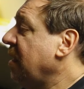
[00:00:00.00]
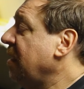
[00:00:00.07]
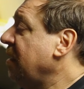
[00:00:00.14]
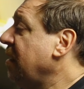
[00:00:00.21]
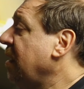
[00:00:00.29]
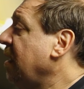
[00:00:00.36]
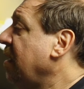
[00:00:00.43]

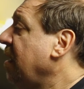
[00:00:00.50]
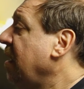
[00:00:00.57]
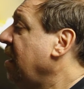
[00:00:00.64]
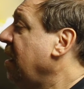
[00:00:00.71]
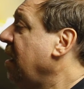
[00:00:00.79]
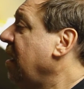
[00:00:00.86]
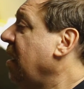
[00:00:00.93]
And
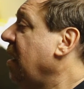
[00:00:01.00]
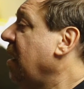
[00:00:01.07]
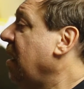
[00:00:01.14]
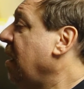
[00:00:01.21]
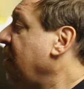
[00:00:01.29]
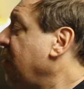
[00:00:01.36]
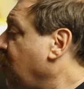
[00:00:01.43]

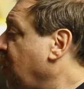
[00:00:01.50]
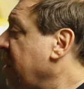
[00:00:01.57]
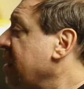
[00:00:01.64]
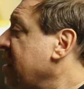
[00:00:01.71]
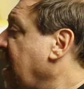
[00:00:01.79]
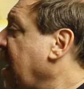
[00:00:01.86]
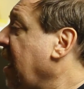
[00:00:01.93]
the
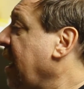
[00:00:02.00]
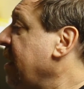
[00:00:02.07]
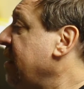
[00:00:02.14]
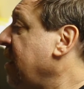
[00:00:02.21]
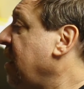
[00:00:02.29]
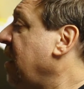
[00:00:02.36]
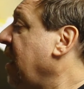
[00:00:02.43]
ones I like
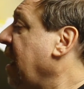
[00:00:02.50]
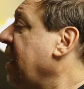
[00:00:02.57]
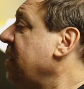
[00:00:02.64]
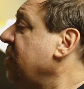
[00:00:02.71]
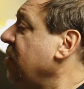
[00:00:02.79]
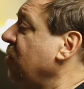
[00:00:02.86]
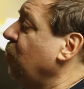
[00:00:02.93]
to
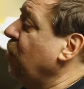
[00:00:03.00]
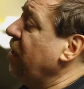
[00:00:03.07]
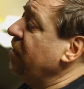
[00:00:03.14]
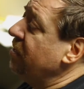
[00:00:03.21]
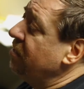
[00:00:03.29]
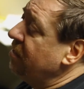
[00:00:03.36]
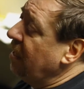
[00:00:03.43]
collect are the
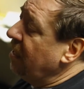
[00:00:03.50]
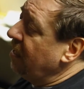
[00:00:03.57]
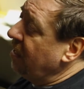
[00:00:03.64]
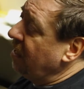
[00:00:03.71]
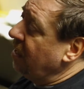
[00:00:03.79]
ones that